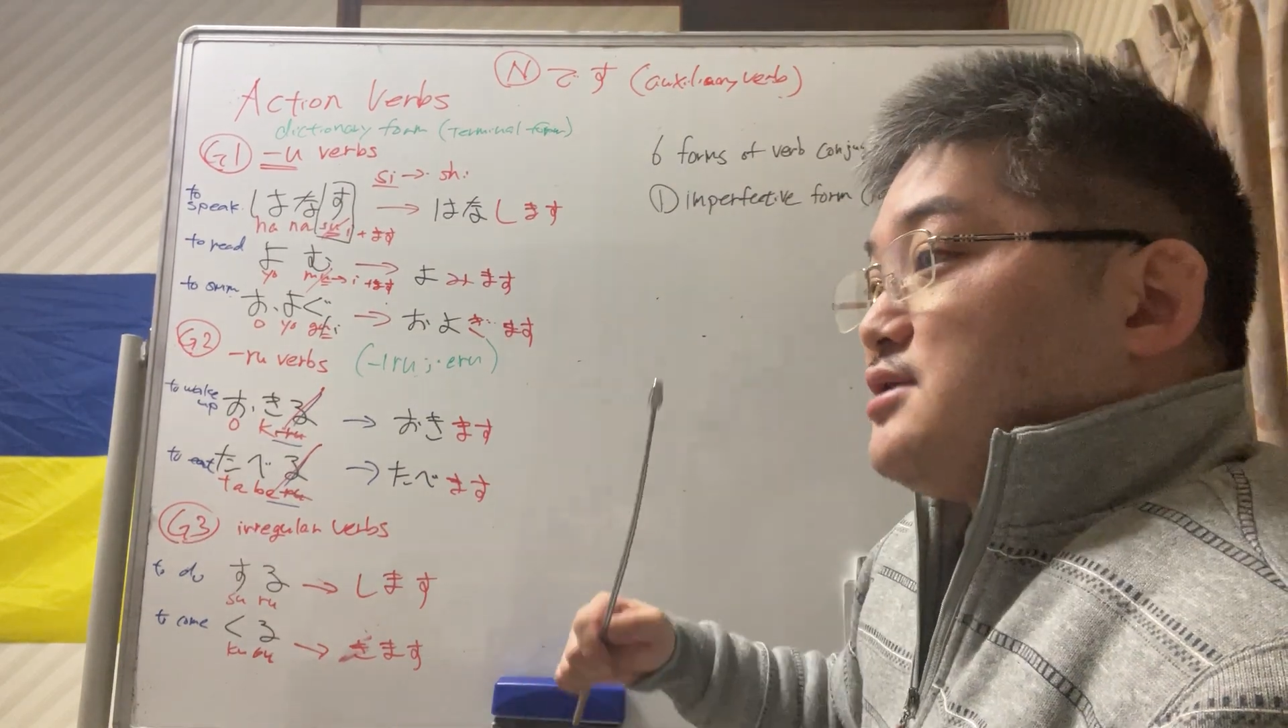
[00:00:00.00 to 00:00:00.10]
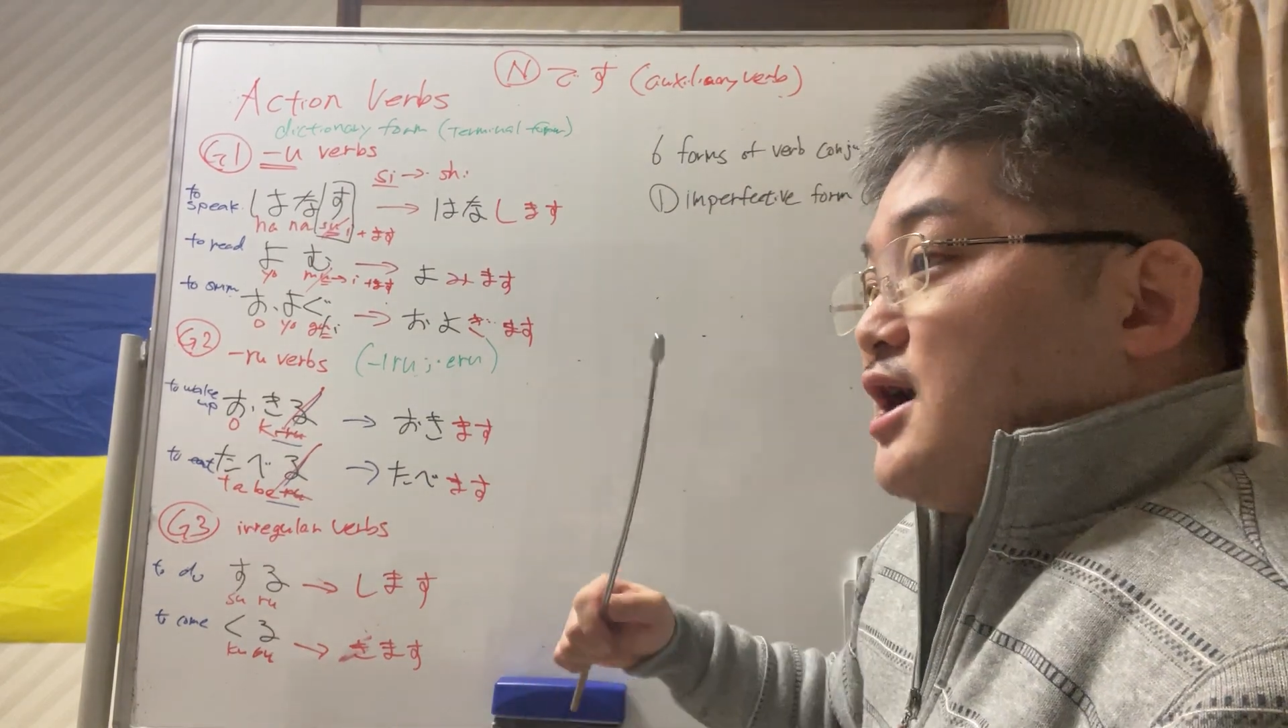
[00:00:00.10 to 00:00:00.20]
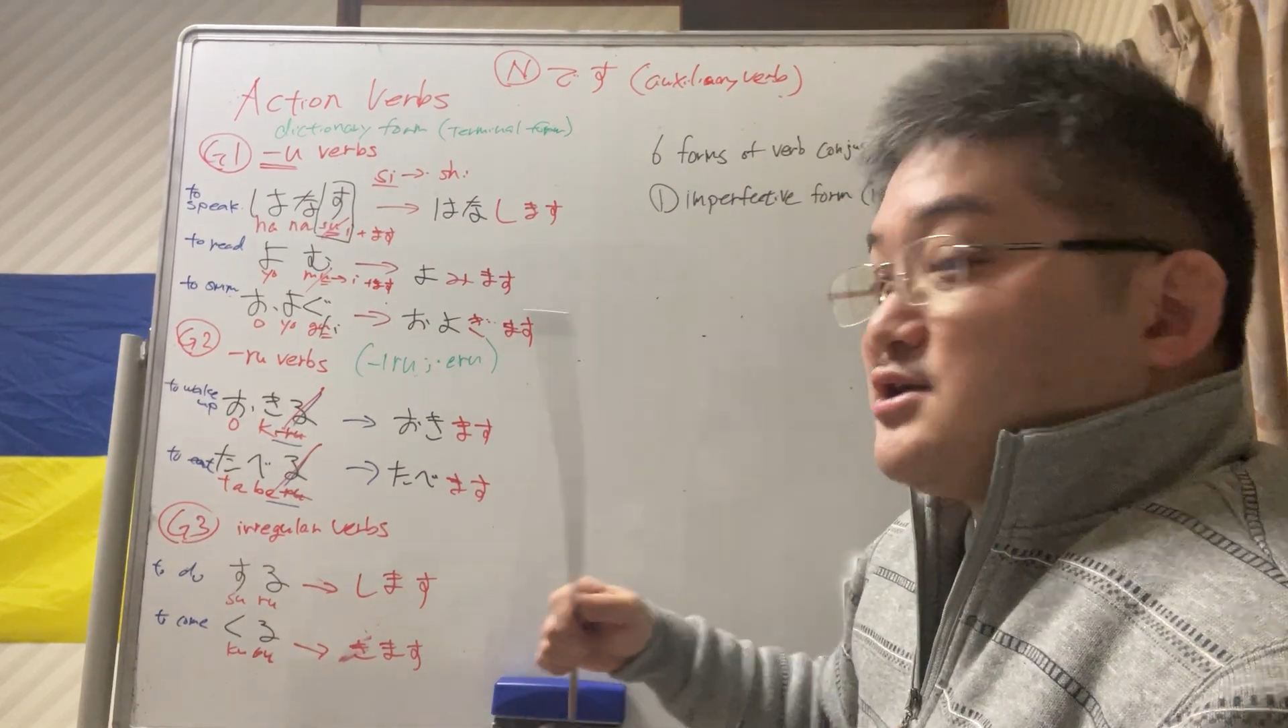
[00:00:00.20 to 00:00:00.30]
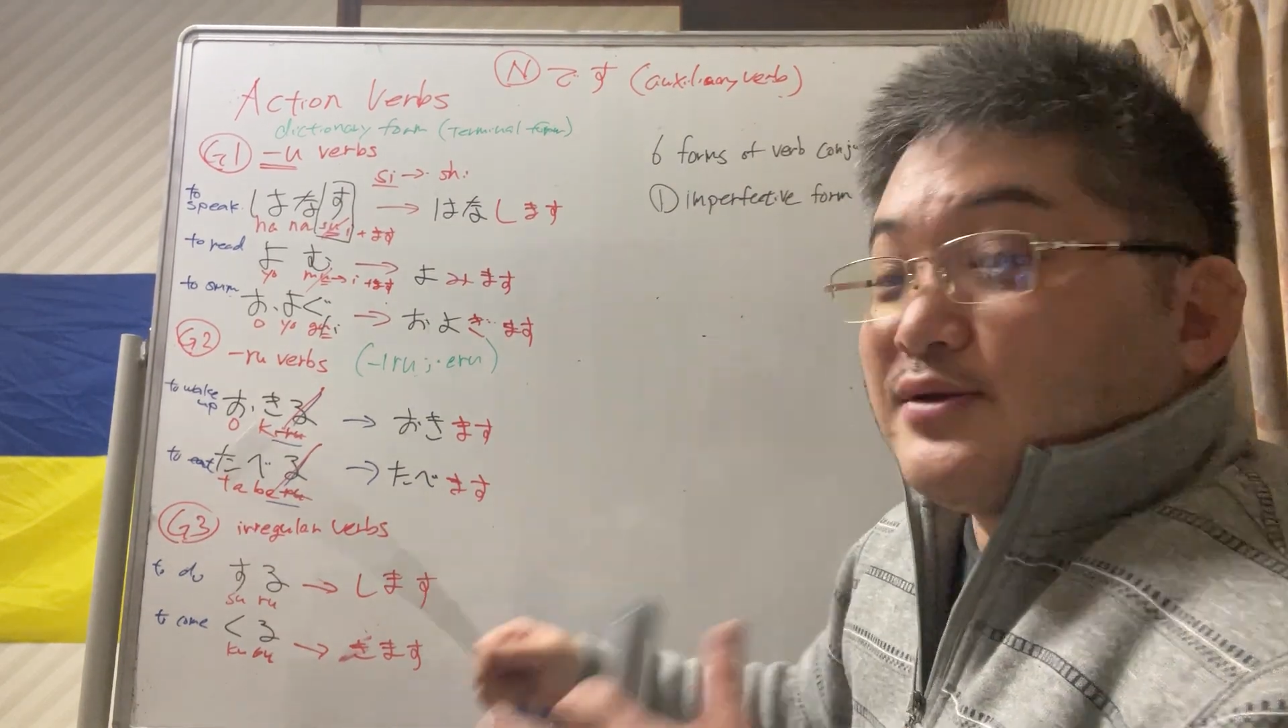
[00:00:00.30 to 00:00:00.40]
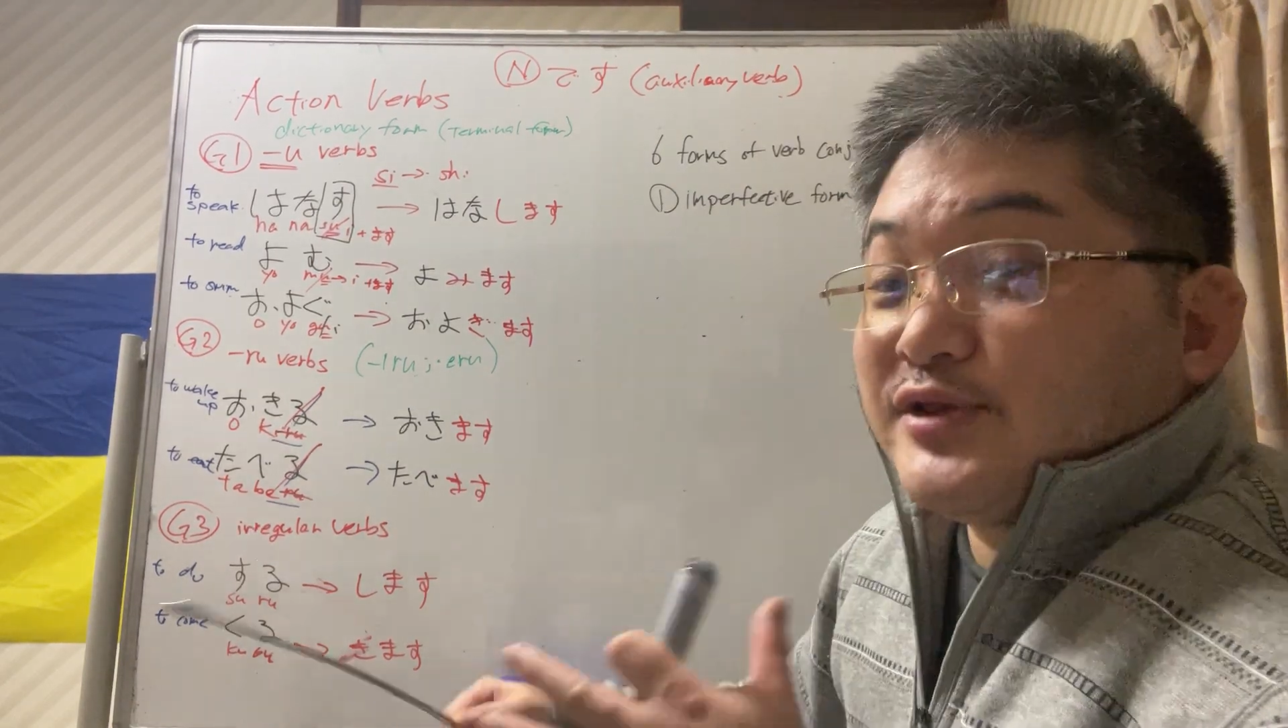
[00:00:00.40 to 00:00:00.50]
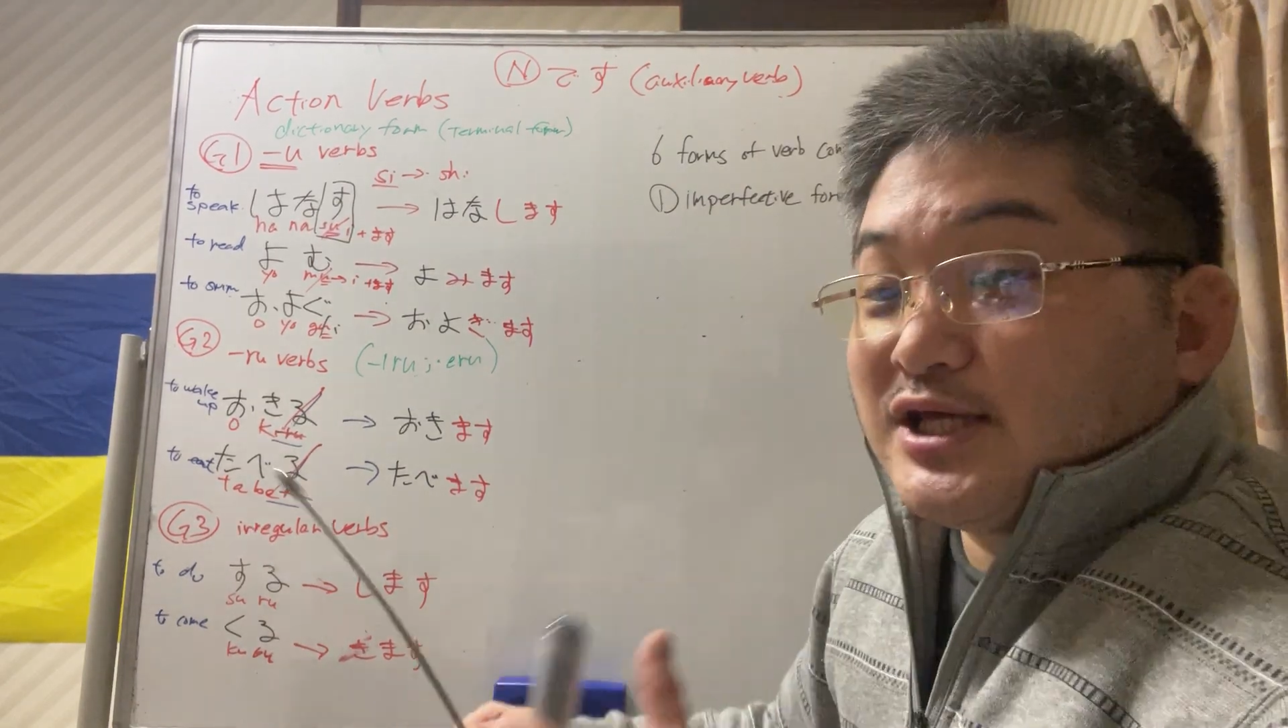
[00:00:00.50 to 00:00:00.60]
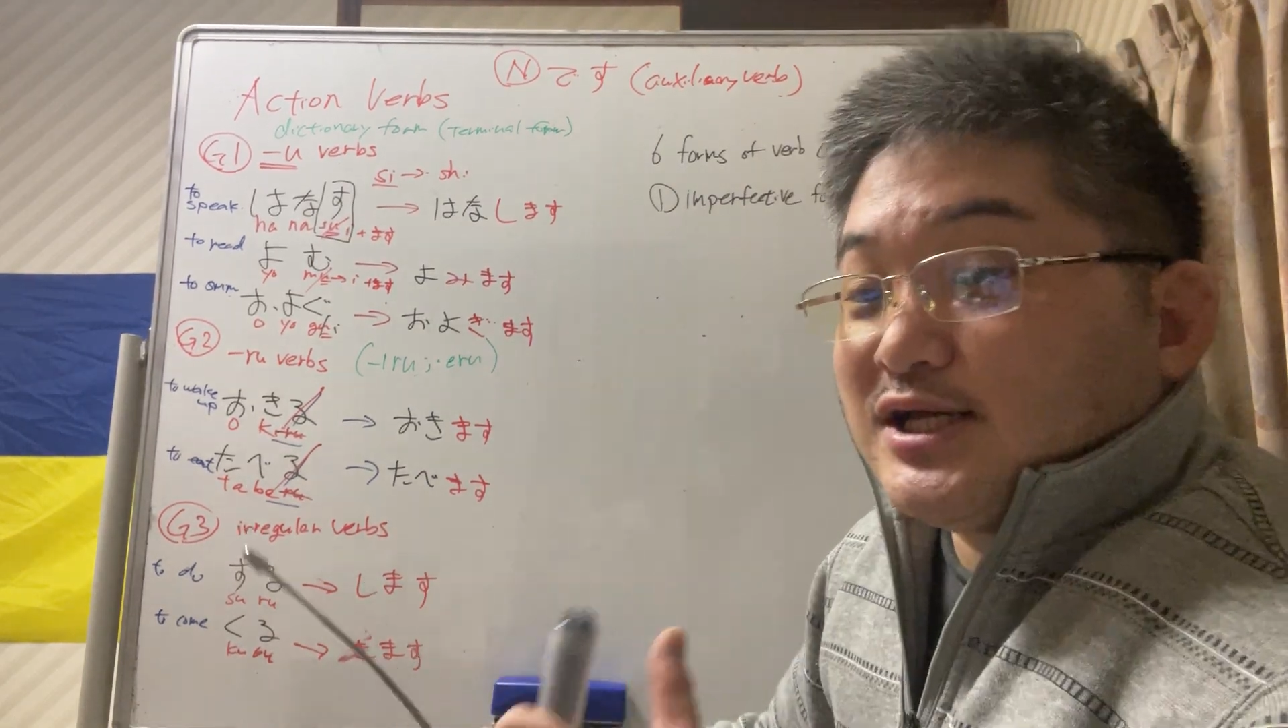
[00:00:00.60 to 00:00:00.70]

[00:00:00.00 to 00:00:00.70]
activity